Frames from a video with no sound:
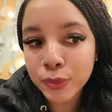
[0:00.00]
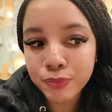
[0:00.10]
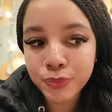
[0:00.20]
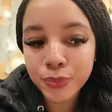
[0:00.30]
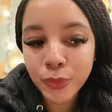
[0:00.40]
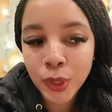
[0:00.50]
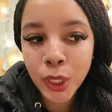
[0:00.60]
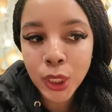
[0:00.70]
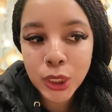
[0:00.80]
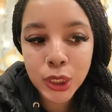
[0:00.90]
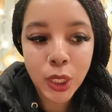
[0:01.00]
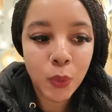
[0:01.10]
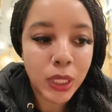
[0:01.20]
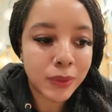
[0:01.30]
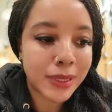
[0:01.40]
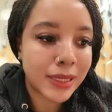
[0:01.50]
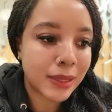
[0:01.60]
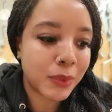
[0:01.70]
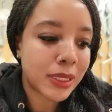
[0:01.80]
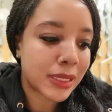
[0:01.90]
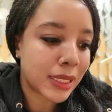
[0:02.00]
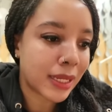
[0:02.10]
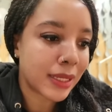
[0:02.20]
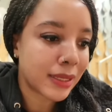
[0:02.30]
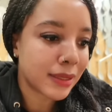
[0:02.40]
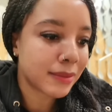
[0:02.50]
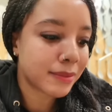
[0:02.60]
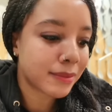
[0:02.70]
So we gonna see what it's like.